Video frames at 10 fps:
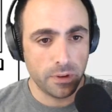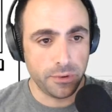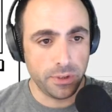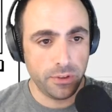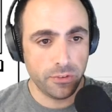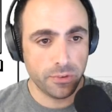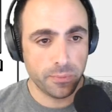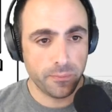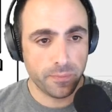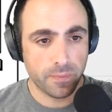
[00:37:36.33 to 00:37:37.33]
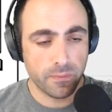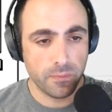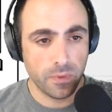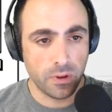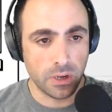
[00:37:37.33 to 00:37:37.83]
it is.
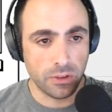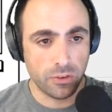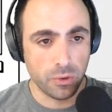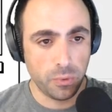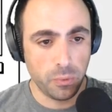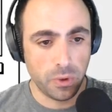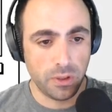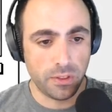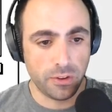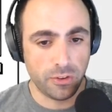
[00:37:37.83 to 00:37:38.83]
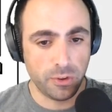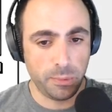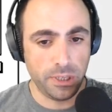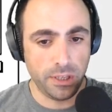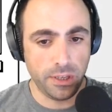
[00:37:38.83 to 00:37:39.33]
All right, so we want this to
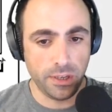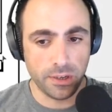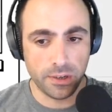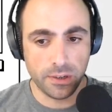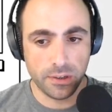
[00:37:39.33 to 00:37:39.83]
be here.